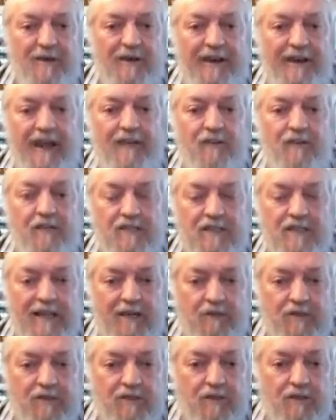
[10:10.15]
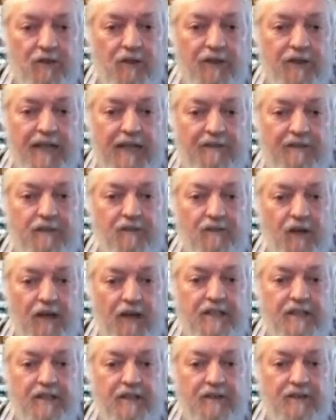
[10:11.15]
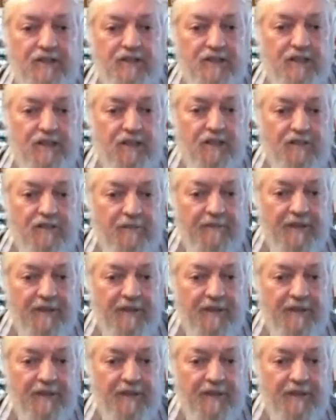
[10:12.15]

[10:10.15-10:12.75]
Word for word: naval side was the Royal Navy Volunteer Reserve.